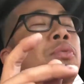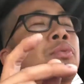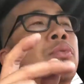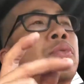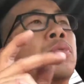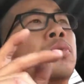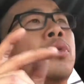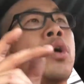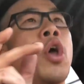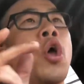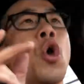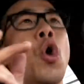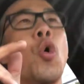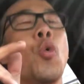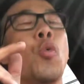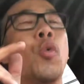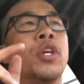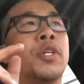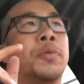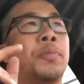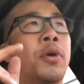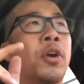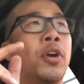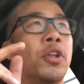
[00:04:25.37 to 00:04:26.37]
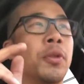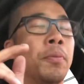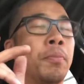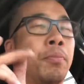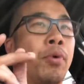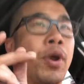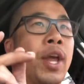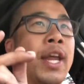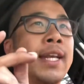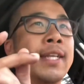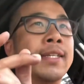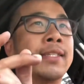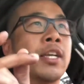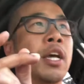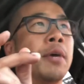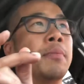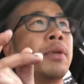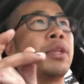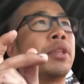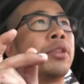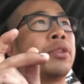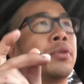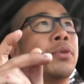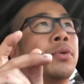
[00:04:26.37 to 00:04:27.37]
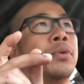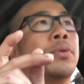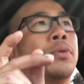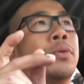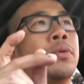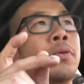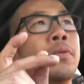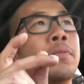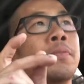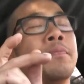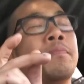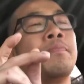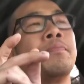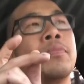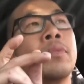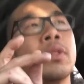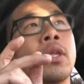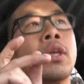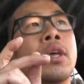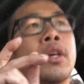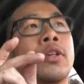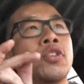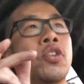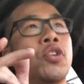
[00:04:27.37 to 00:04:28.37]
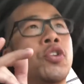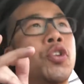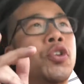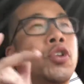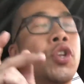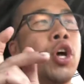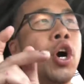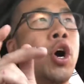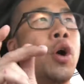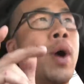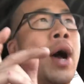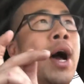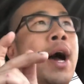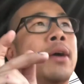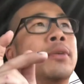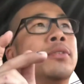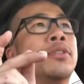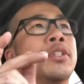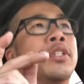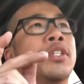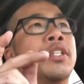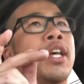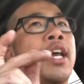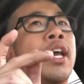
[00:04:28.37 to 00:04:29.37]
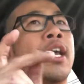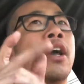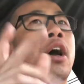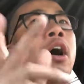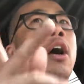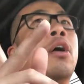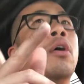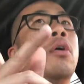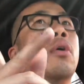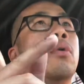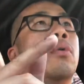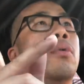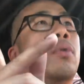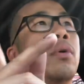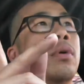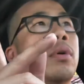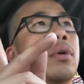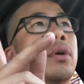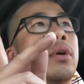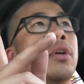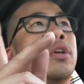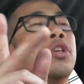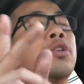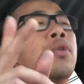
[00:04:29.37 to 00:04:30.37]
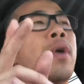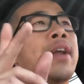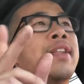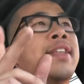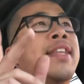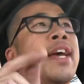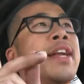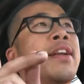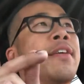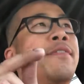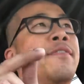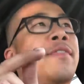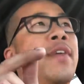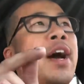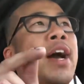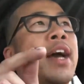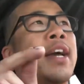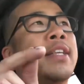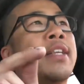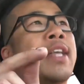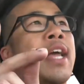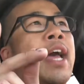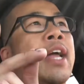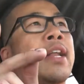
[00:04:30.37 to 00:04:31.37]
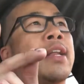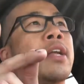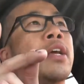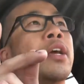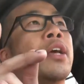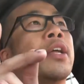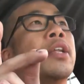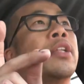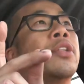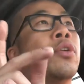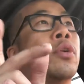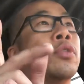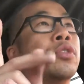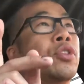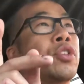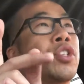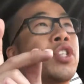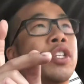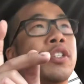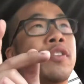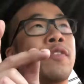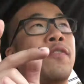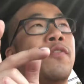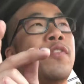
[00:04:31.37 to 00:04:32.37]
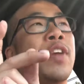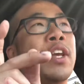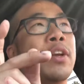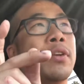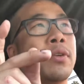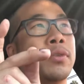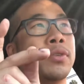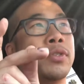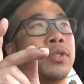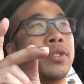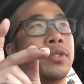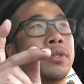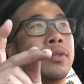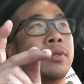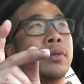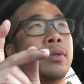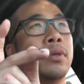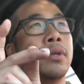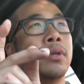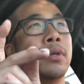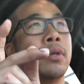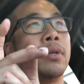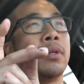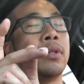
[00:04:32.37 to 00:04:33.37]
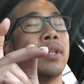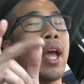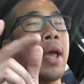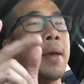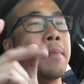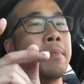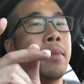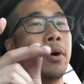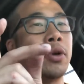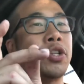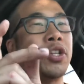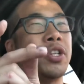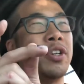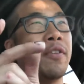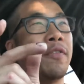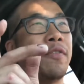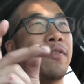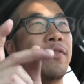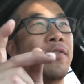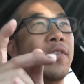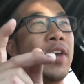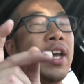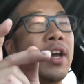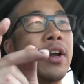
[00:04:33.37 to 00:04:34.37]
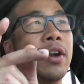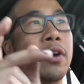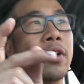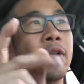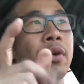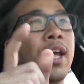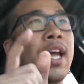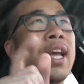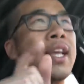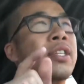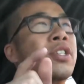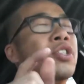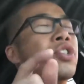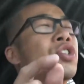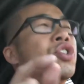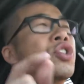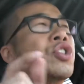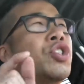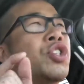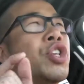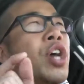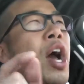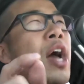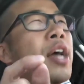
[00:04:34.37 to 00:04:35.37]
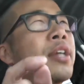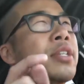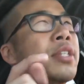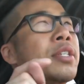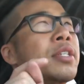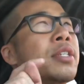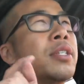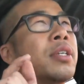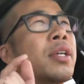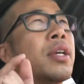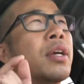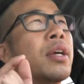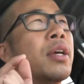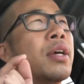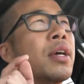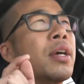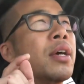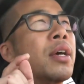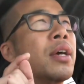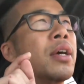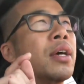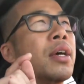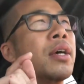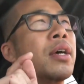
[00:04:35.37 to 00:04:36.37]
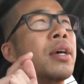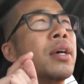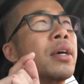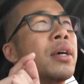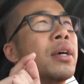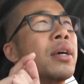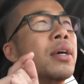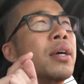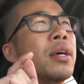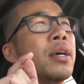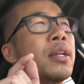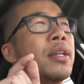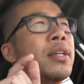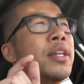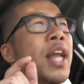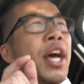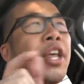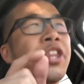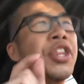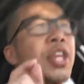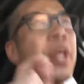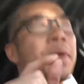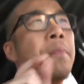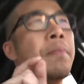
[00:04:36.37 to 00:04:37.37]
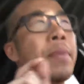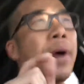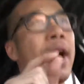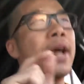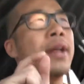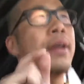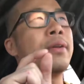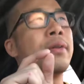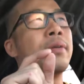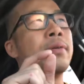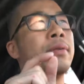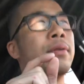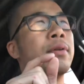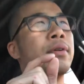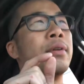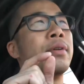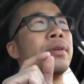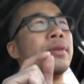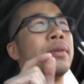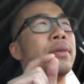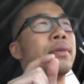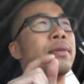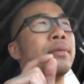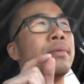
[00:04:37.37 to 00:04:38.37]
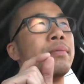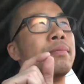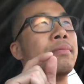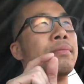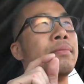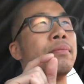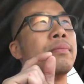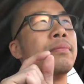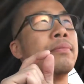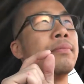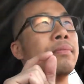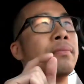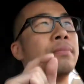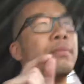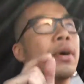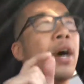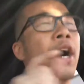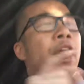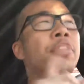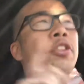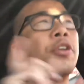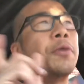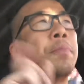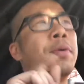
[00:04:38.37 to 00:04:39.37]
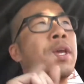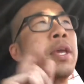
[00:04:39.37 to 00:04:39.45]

through which part of the brain is coming through so you know how to say oh you identify that those are just fears that emotion of fear is just nothing but other